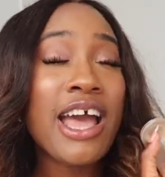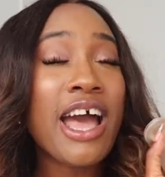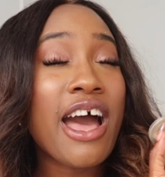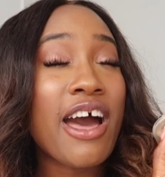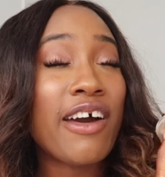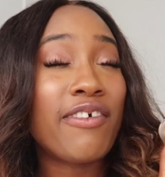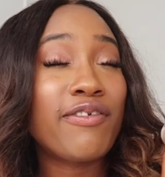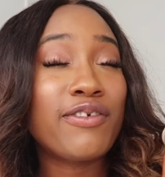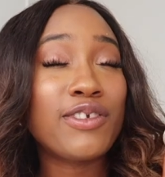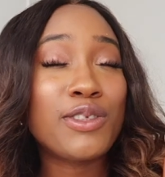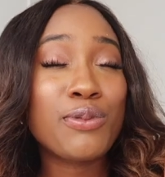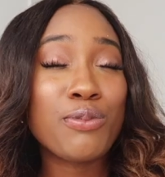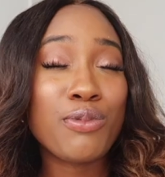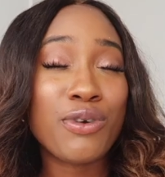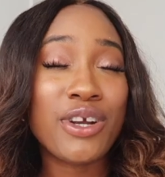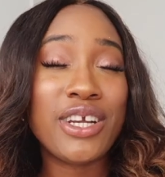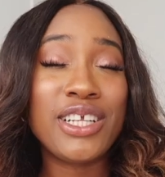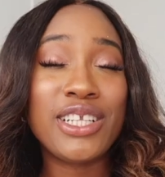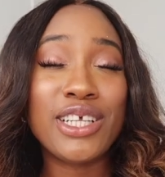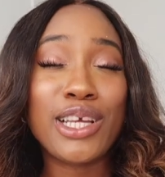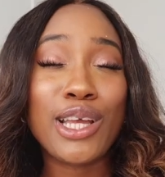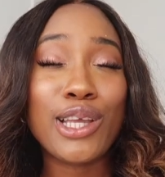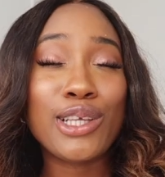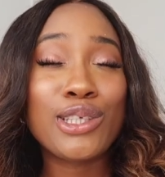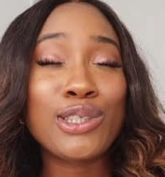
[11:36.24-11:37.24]
I've
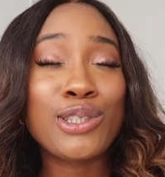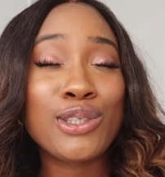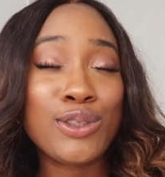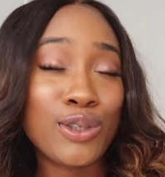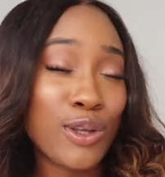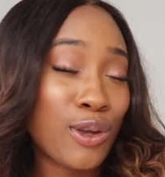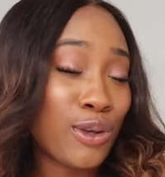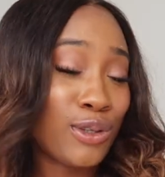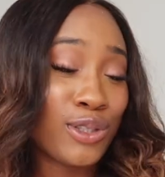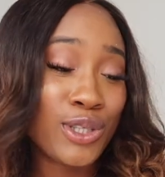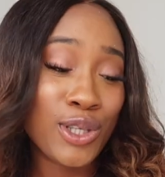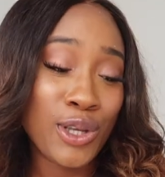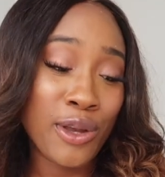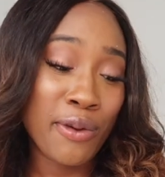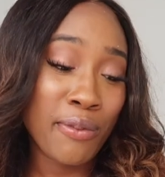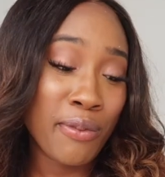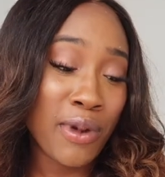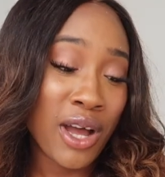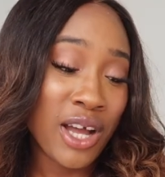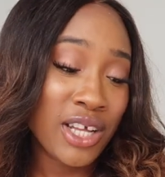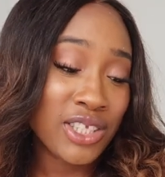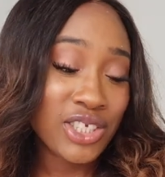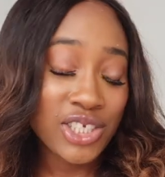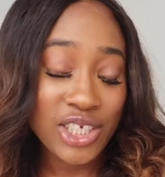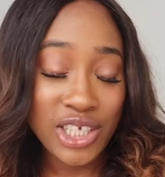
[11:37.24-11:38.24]
sprayed it so so
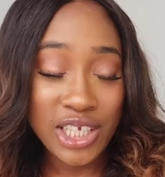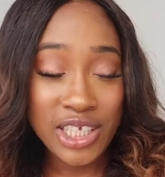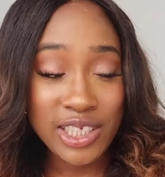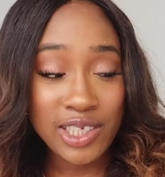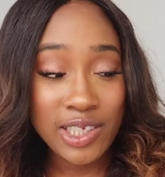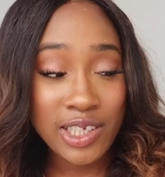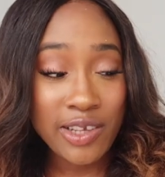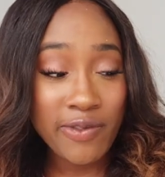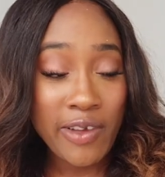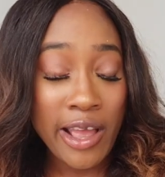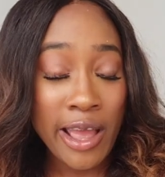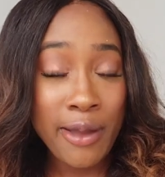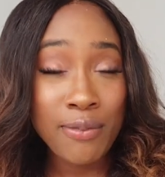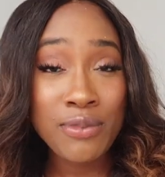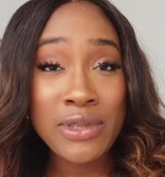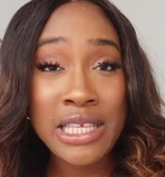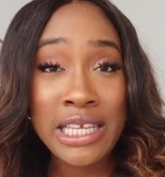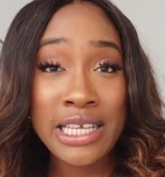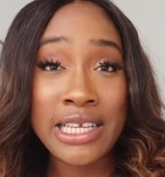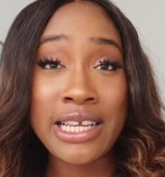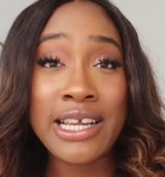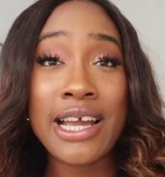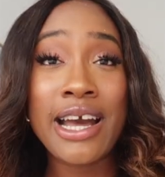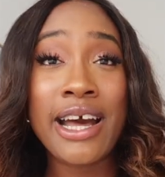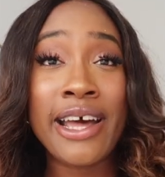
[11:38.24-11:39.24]
much it's
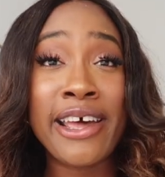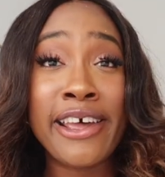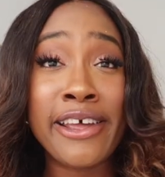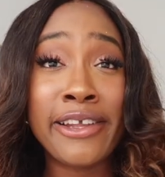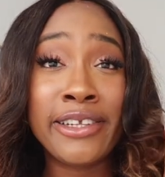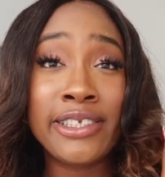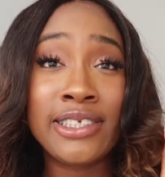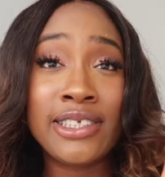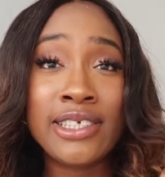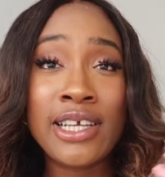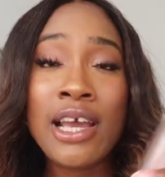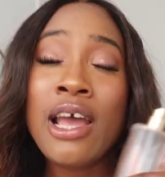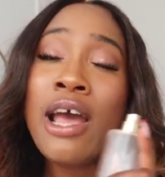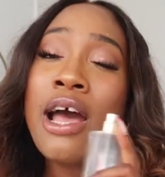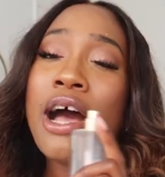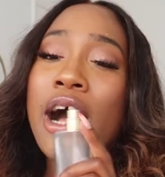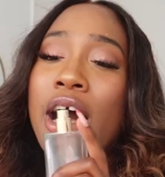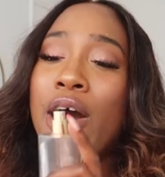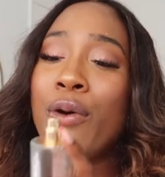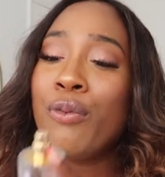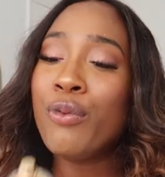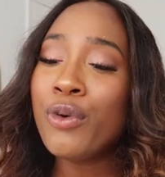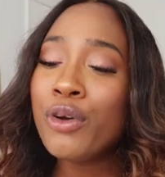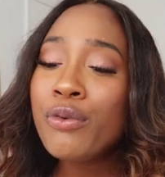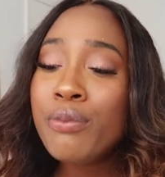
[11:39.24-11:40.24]
empty and
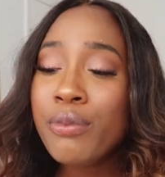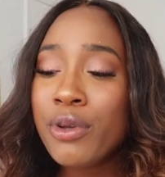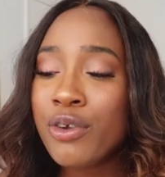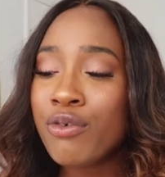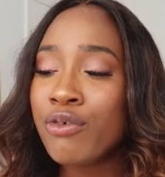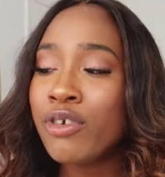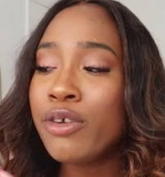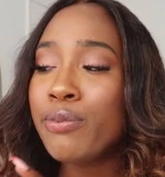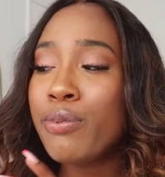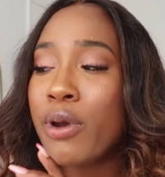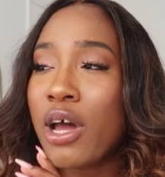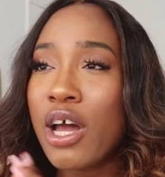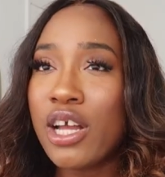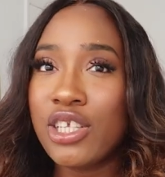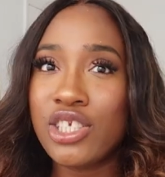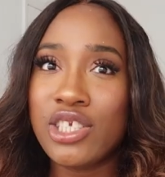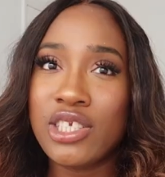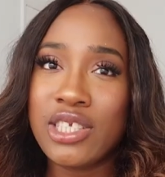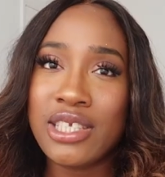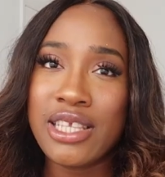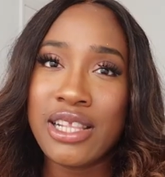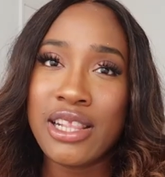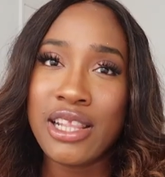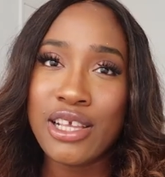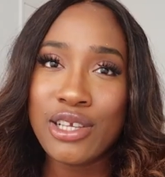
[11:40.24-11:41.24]
I will be
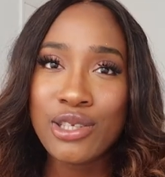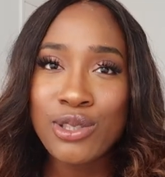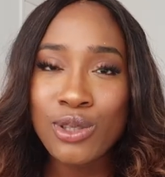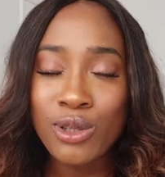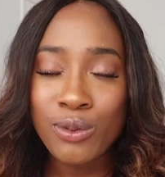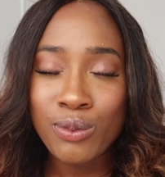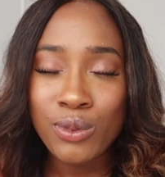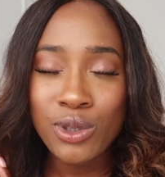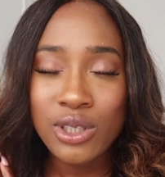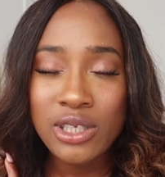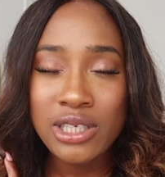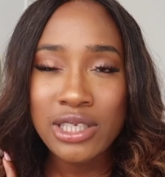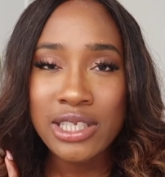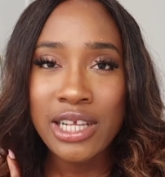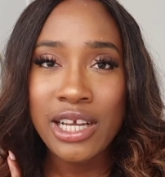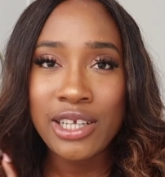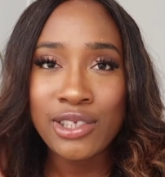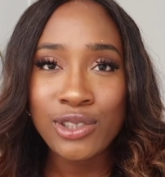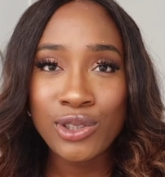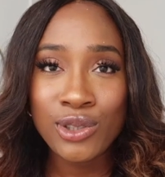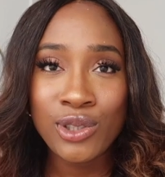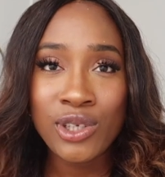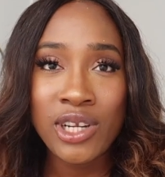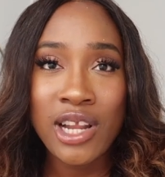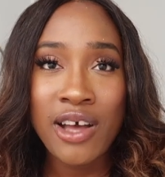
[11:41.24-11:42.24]
repurchasing this one because I
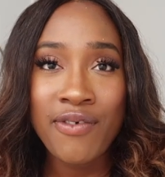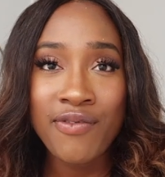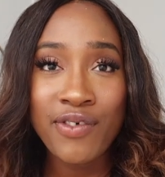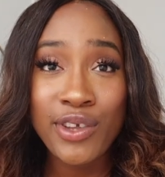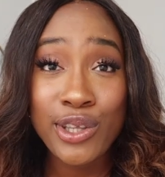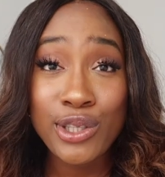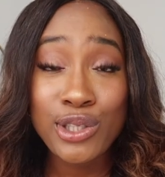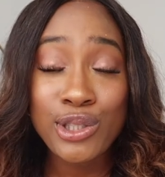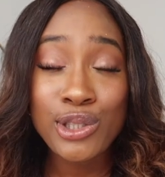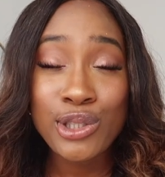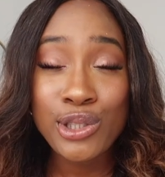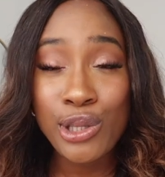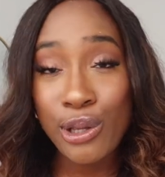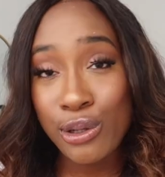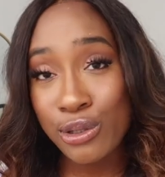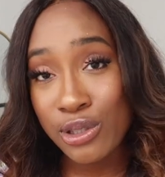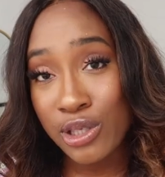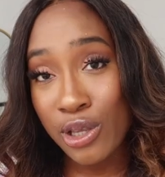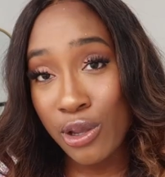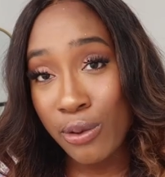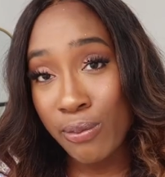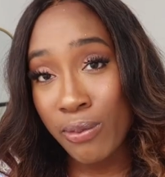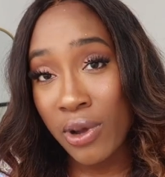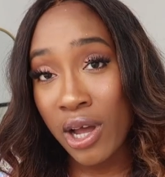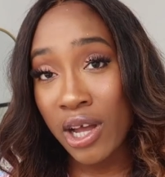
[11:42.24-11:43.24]
do love it so
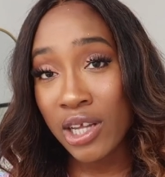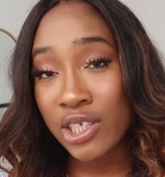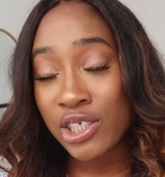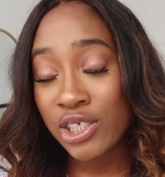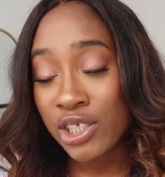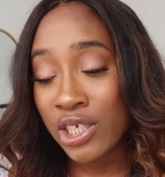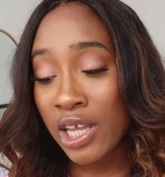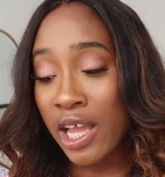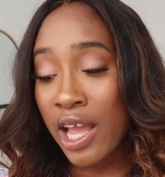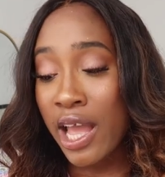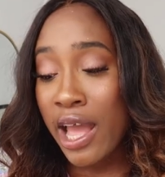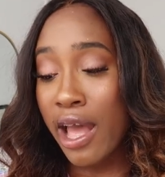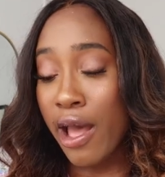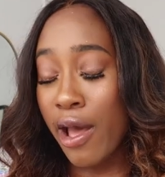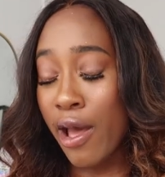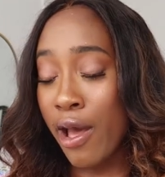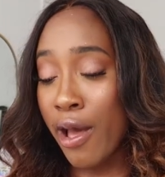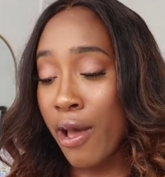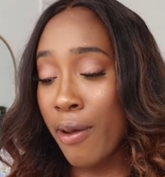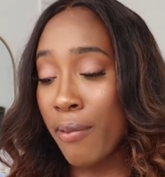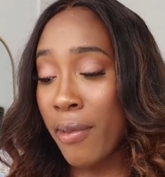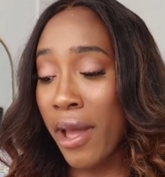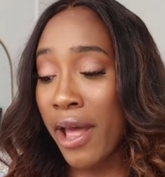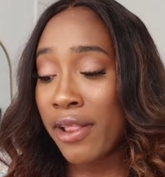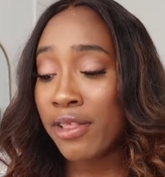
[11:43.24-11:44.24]
so much um,